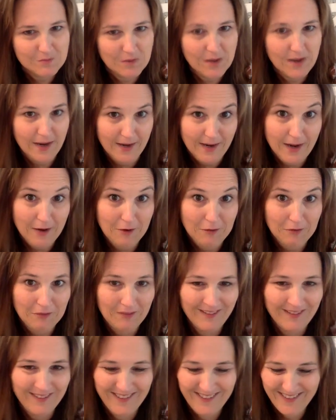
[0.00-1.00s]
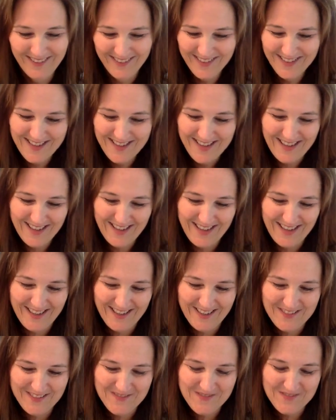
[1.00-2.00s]
pan
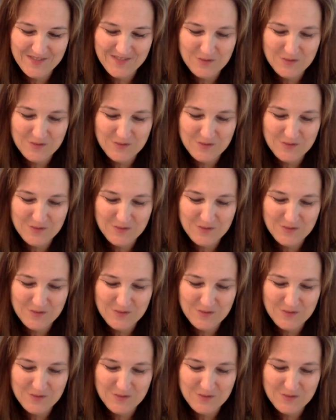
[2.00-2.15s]
out.